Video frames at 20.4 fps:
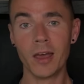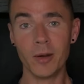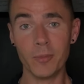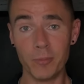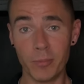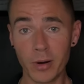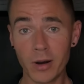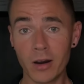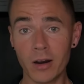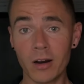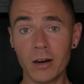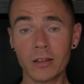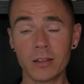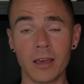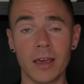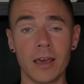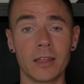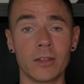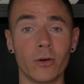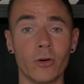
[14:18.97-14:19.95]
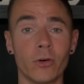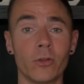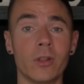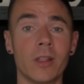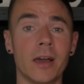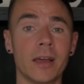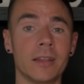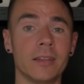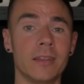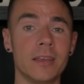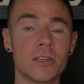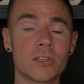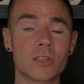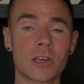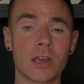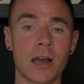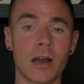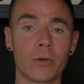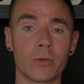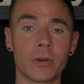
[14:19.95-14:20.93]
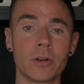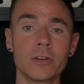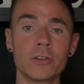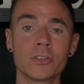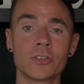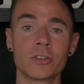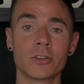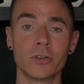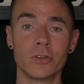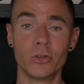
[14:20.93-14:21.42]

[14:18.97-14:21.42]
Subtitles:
But at online discounters,